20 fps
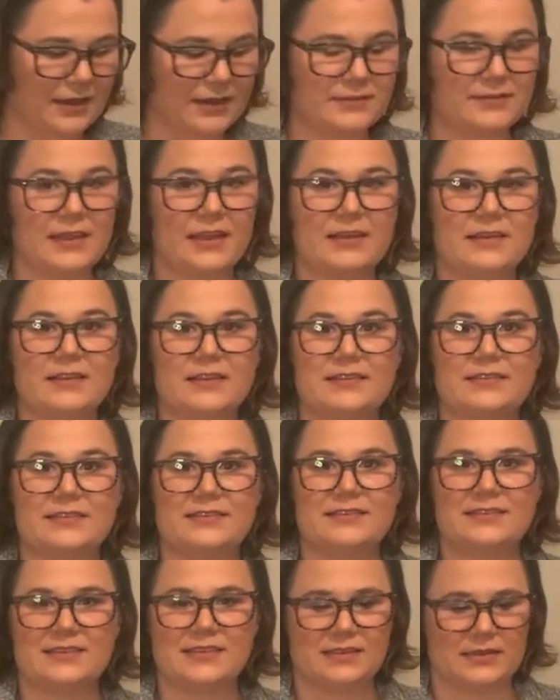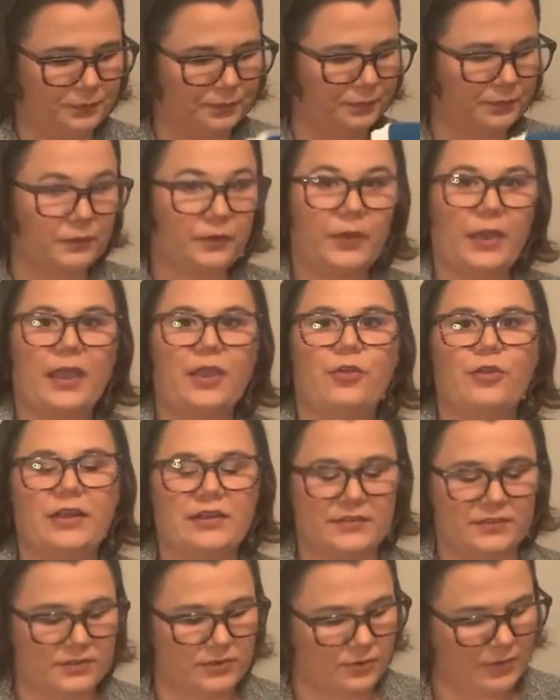attendance. Okay,
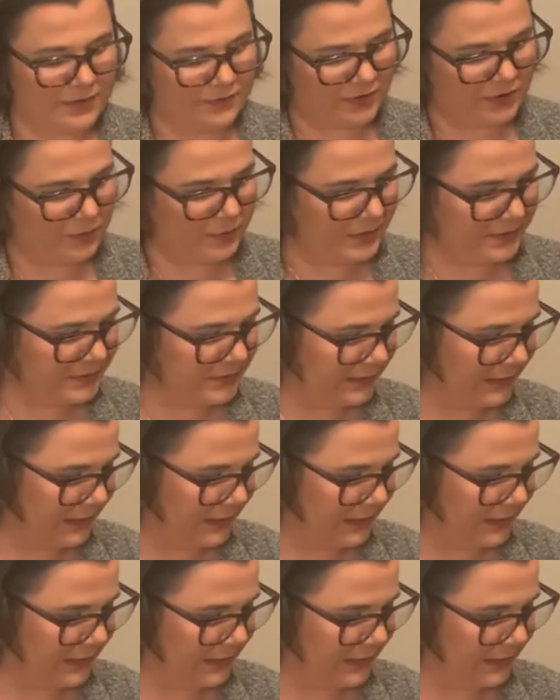great. So everyone's